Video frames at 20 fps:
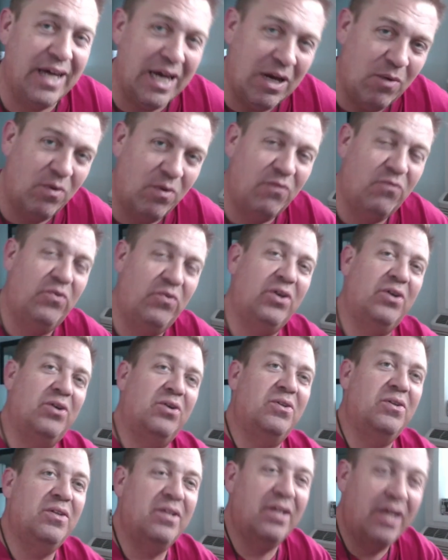how I
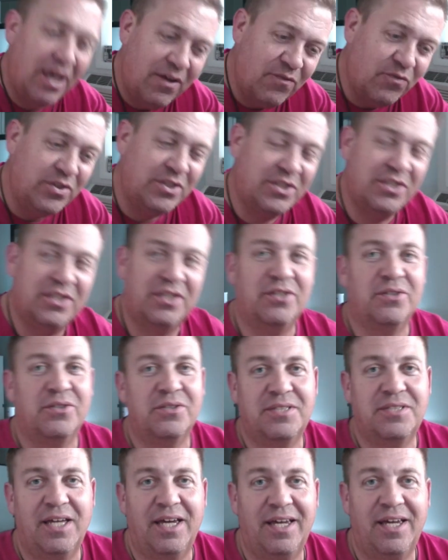feel every single
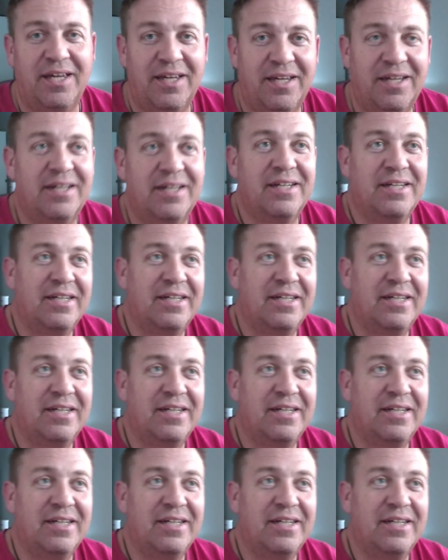day,